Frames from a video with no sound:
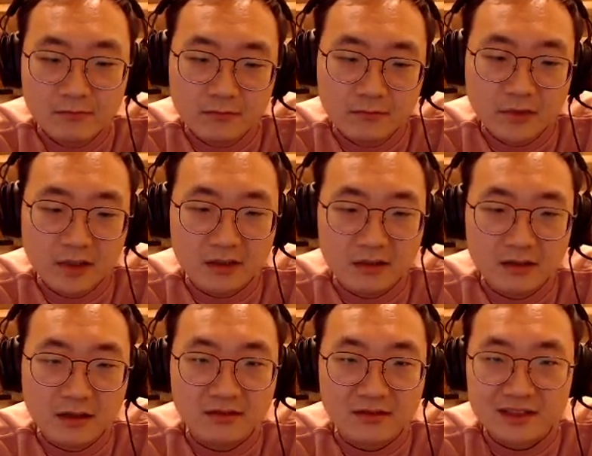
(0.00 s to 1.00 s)
And
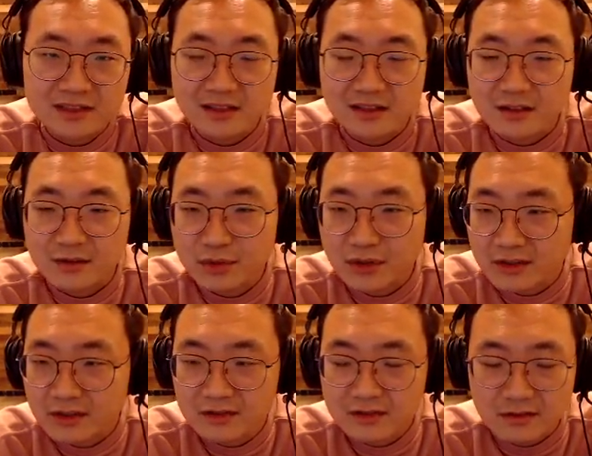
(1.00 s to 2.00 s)
obviously the good
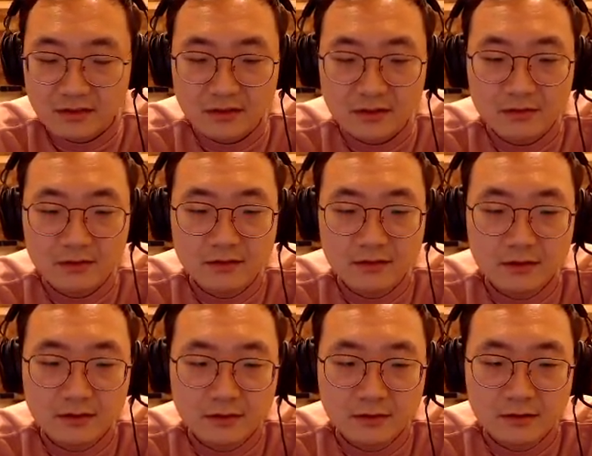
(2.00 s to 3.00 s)
players, or
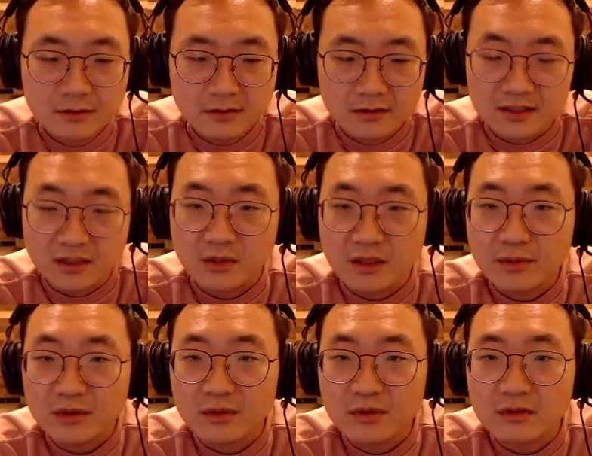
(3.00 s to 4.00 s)
some
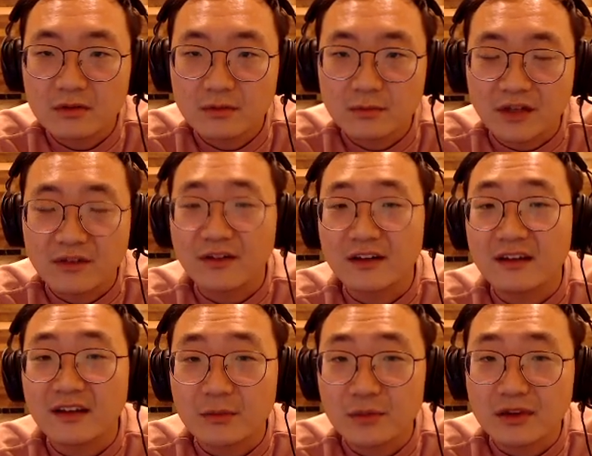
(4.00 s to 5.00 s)
people, will make fun of
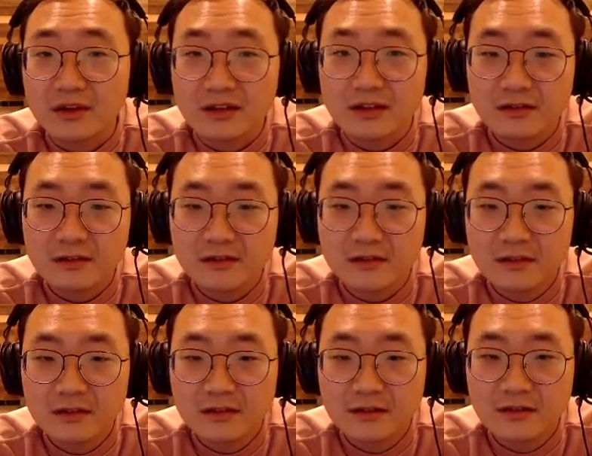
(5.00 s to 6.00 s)
that player
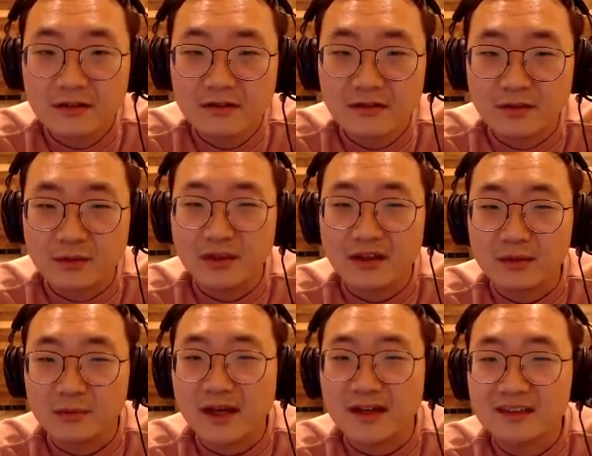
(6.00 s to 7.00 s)
for playing
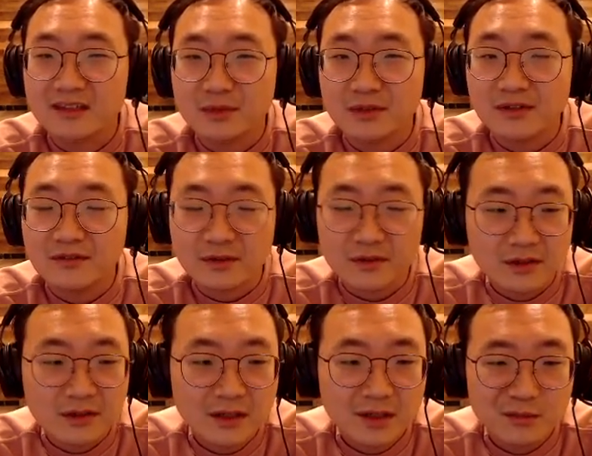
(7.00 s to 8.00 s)
basketball, for
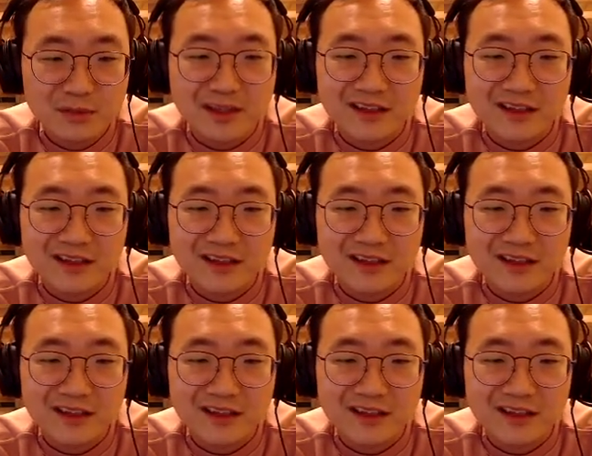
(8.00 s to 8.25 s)
playing